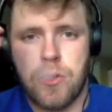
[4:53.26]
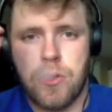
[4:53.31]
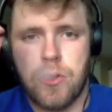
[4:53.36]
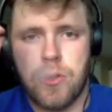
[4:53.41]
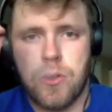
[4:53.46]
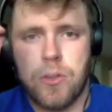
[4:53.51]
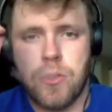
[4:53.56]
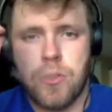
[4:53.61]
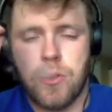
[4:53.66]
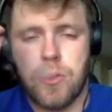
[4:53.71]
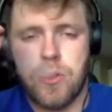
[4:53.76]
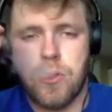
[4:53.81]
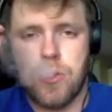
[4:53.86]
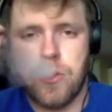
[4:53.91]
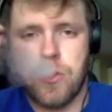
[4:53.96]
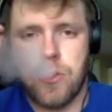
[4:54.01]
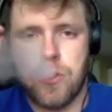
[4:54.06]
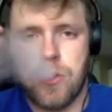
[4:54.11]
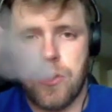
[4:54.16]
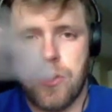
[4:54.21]

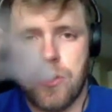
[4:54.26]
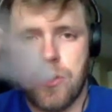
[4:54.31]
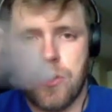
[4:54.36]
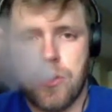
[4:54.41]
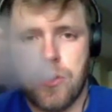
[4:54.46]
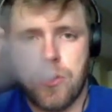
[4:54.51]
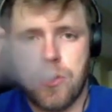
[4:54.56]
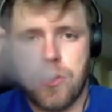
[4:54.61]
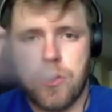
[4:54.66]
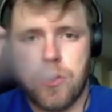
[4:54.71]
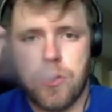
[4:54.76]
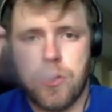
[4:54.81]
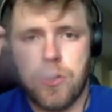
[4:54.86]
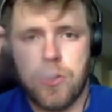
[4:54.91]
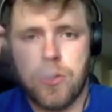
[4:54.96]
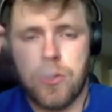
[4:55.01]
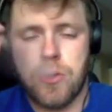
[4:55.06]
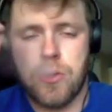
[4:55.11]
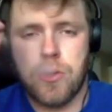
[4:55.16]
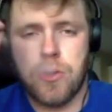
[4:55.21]

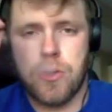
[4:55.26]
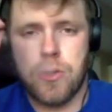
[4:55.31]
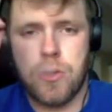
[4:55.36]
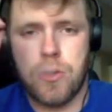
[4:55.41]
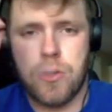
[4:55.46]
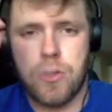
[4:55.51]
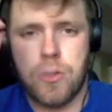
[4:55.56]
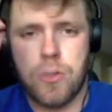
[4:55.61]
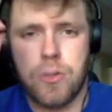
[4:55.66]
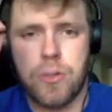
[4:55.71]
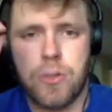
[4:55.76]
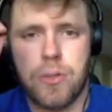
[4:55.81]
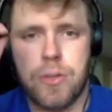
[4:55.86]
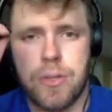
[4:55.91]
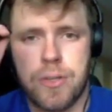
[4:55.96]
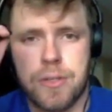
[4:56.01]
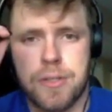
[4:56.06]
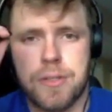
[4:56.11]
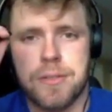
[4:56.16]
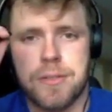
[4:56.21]

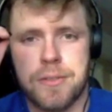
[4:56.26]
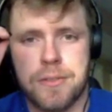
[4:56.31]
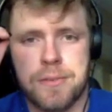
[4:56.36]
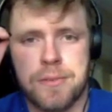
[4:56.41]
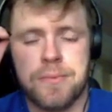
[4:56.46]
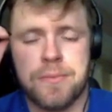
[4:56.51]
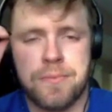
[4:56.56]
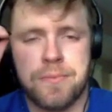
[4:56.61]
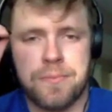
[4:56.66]
This person isn't speaking.